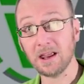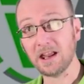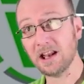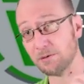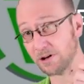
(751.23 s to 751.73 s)

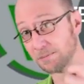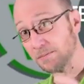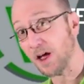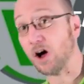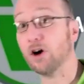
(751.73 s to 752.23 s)
Anyway,
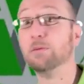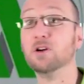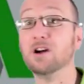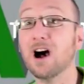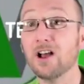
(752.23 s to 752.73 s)
I hope
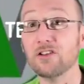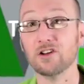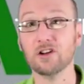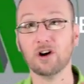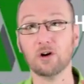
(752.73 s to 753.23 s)
you guys
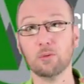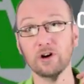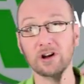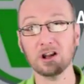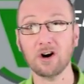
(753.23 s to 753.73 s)
are
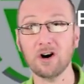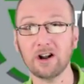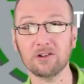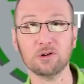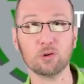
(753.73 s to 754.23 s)
working hard
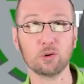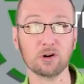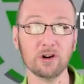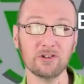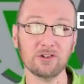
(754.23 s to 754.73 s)
as we draw
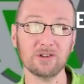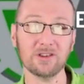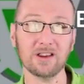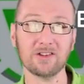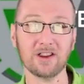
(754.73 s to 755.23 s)
closer to
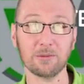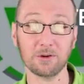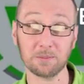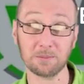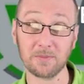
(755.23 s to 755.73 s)
the
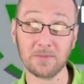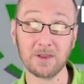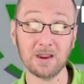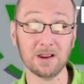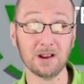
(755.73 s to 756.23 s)
exams.
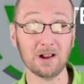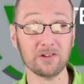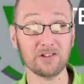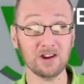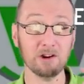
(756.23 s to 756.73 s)
I'll
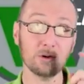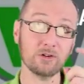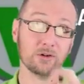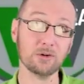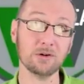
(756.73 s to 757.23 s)
see you all
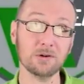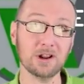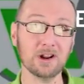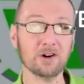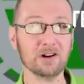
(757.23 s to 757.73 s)
soon
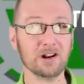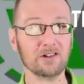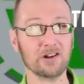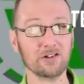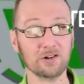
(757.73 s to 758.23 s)
in our next
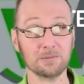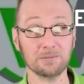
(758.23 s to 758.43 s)
lesson.